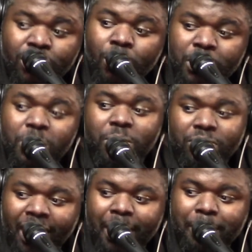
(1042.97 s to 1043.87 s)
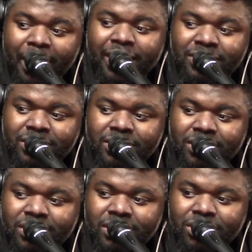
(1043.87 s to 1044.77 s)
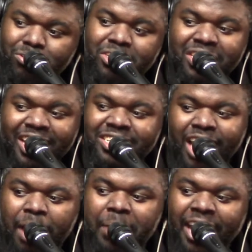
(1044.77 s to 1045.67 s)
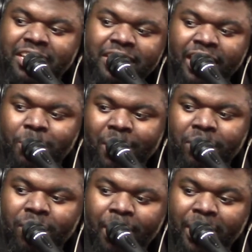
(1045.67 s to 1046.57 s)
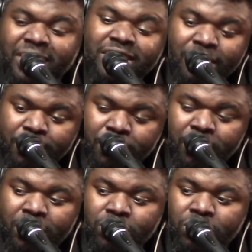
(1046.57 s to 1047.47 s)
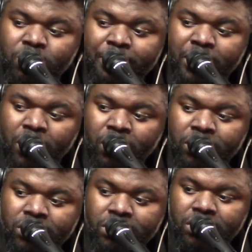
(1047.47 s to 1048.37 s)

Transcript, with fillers: you a rat bastard. Yeah. So let's stop acting like you ain't a rat bastard and tell me where those women are. Right,